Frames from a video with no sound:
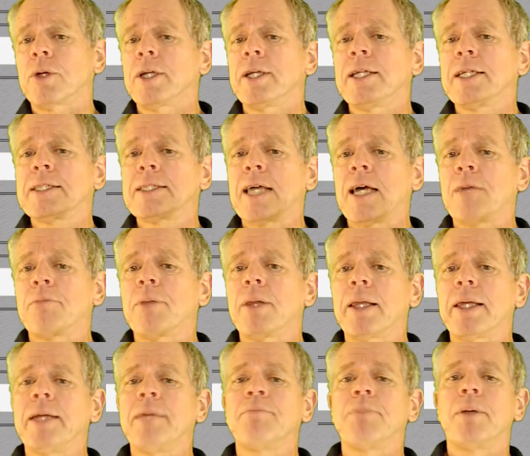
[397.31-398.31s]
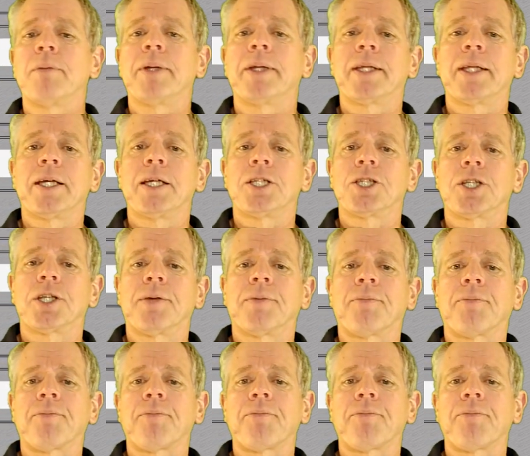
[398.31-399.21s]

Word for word: an example implementation.